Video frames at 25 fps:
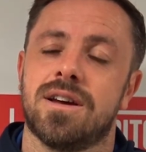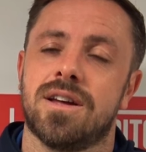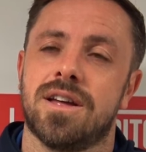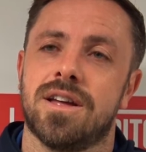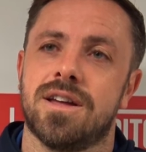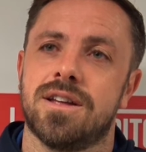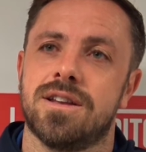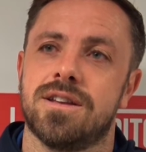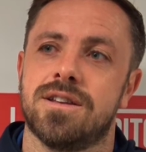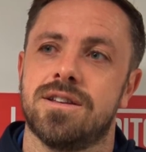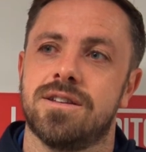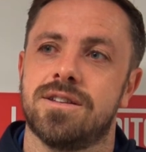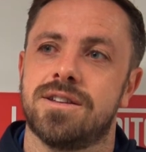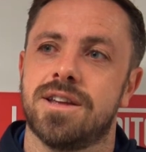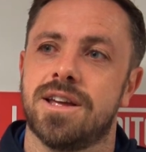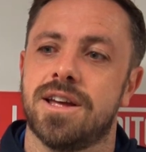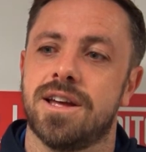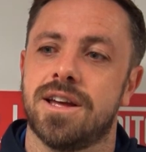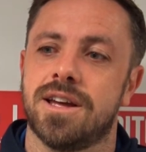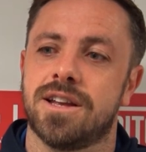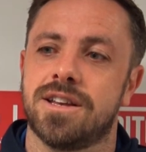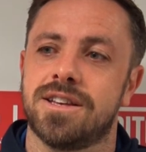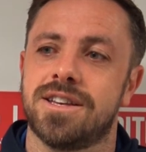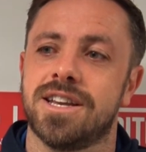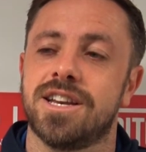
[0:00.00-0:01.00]
and
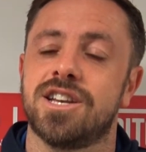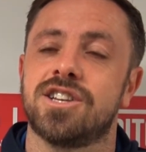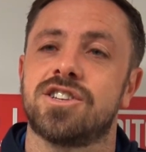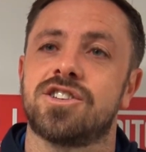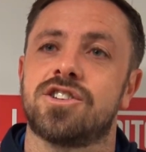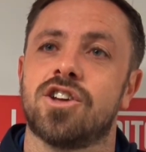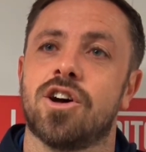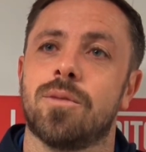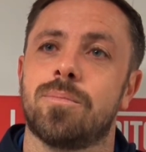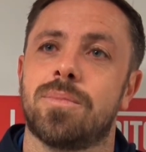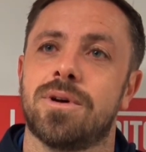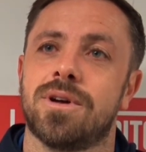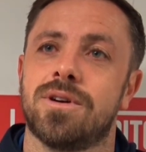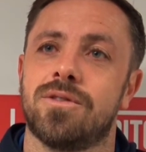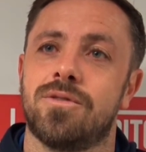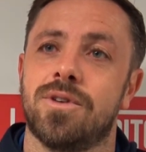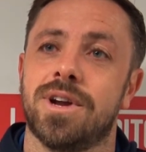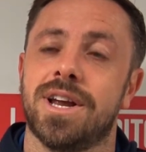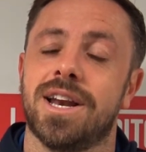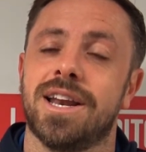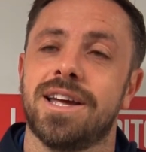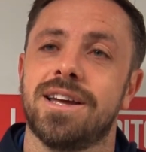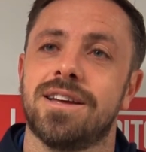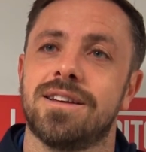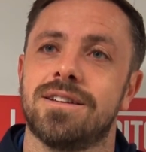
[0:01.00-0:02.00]
didn't stop,
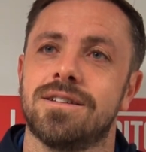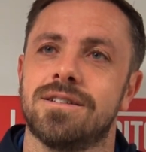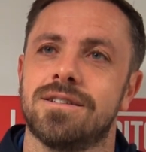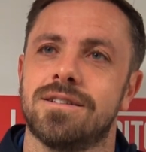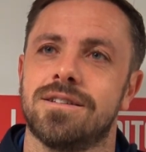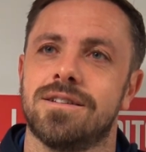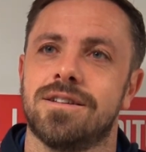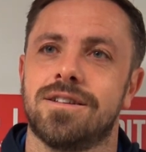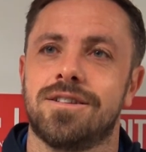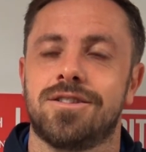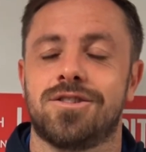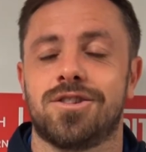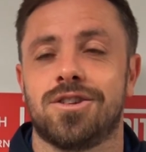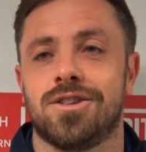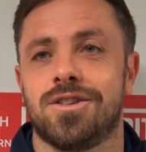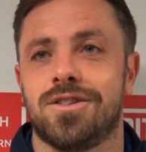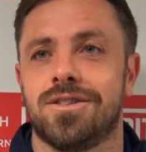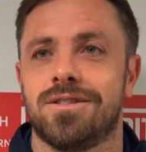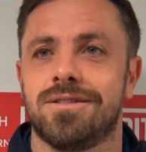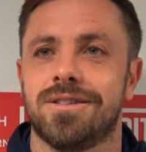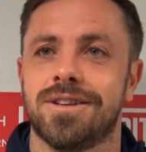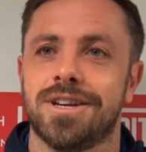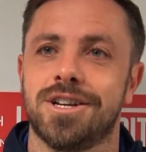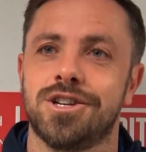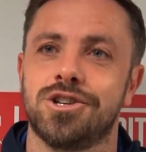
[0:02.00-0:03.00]
really, until
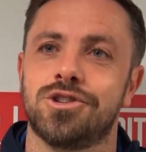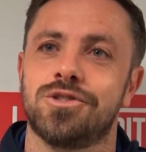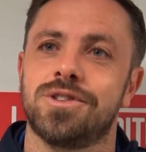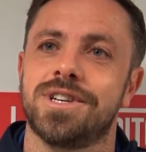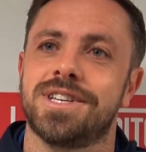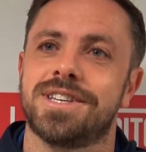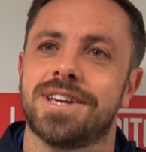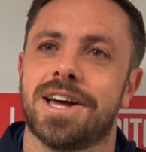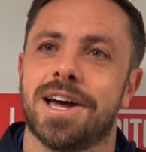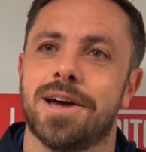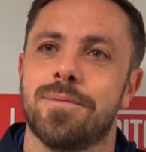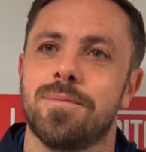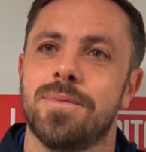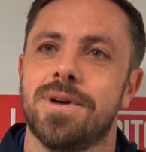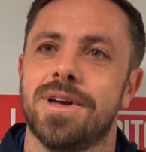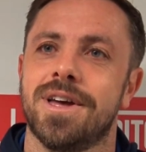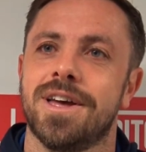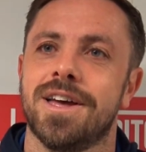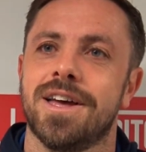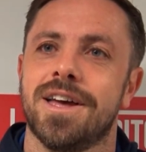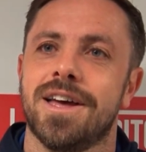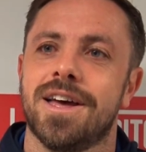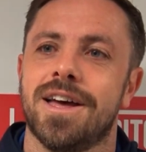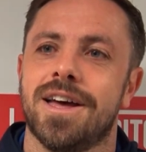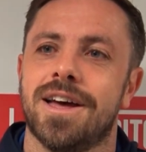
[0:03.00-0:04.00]
injury time.
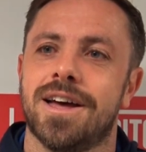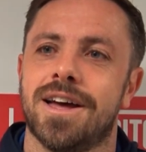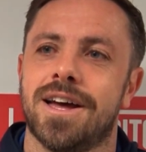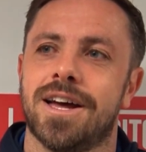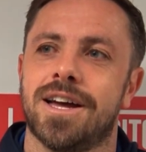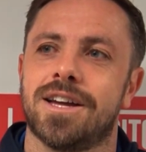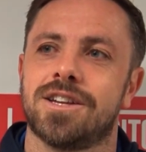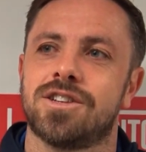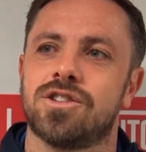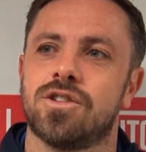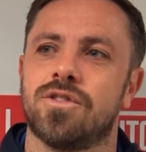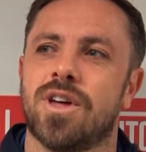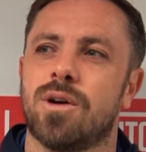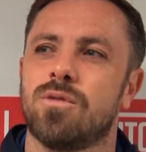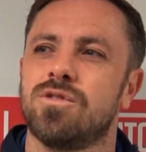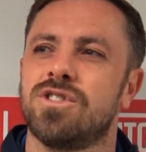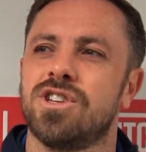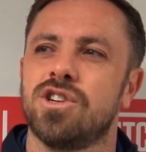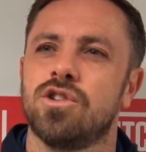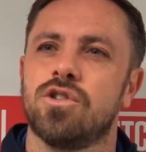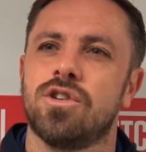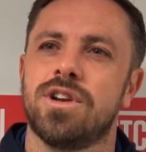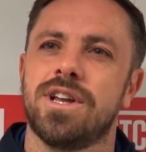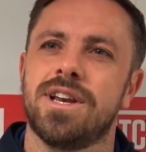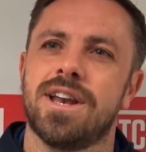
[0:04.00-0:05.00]
So that was
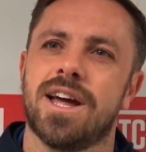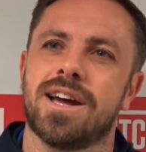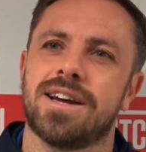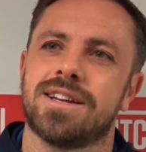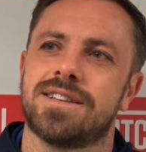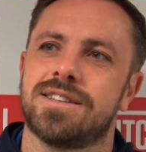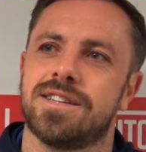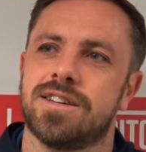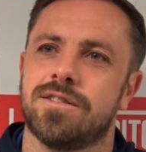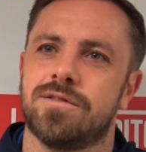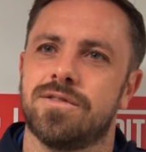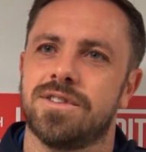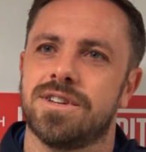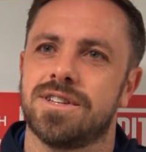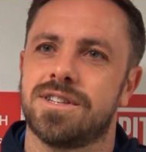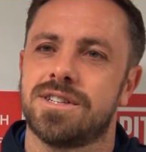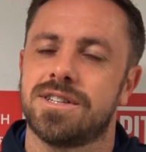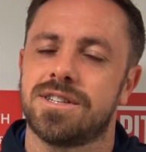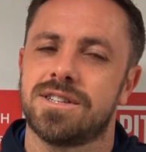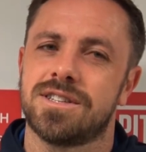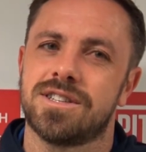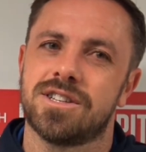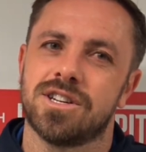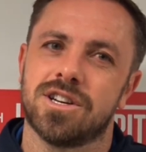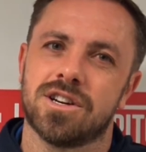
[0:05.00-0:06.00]
the only negative,
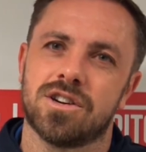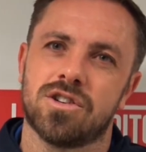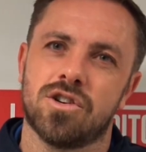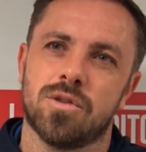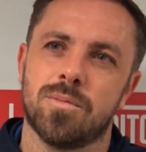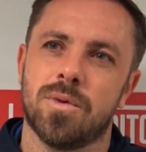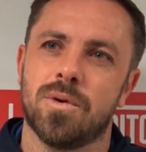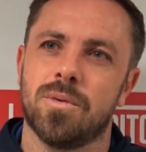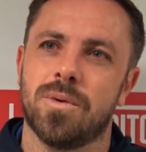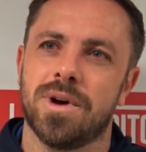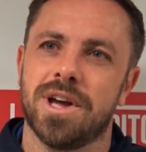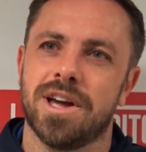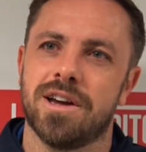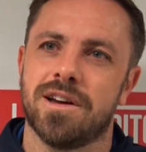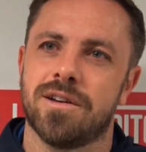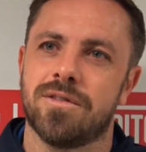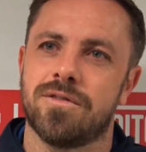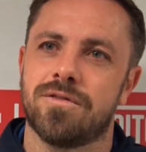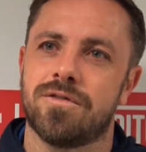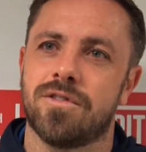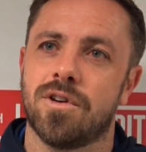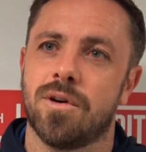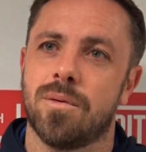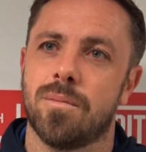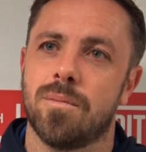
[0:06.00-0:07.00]
is to come away
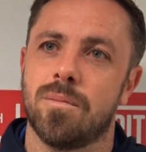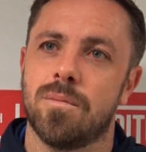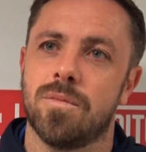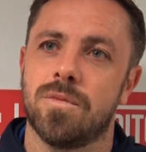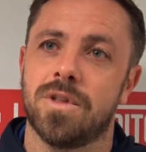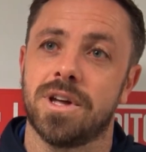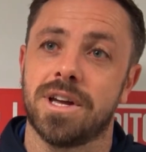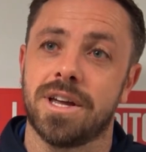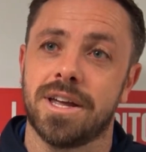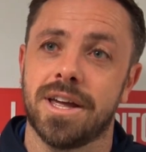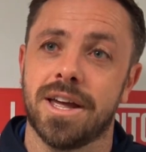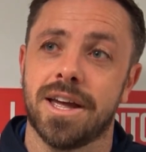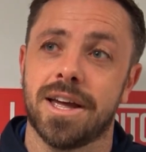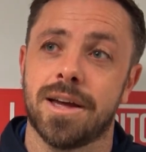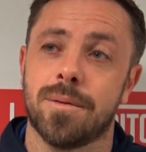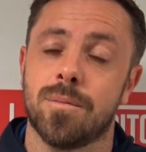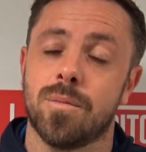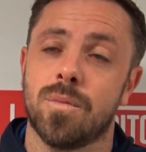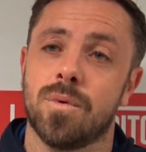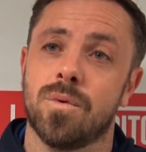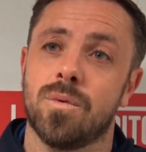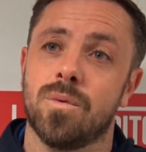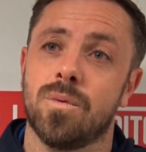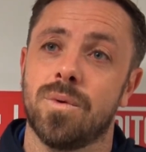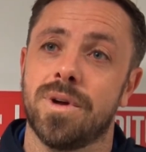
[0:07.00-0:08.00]
from the
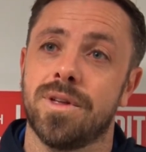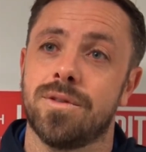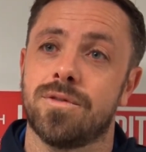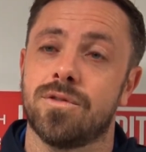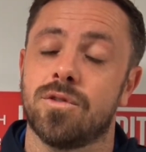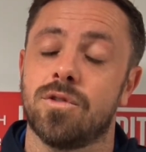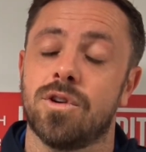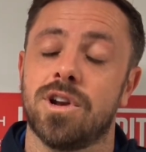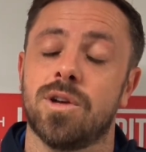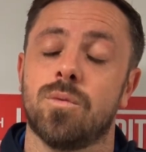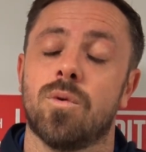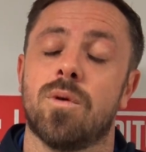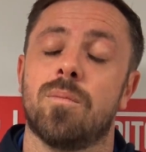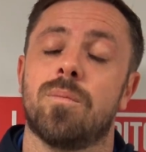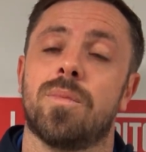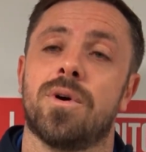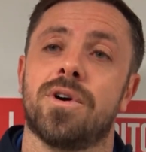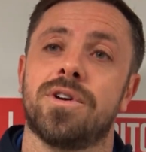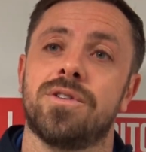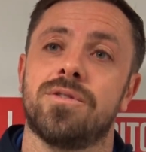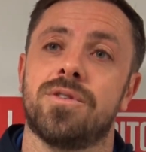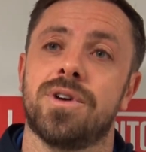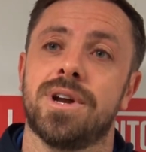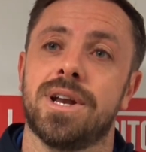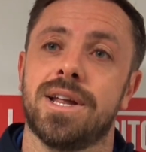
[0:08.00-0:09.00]
game with only 1
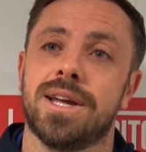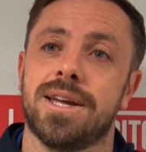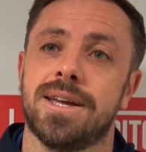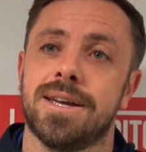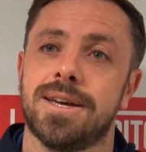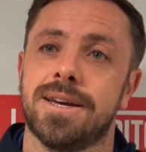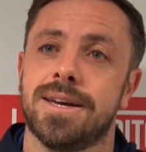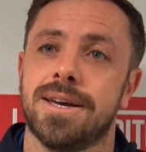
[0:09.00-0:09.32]
point, really.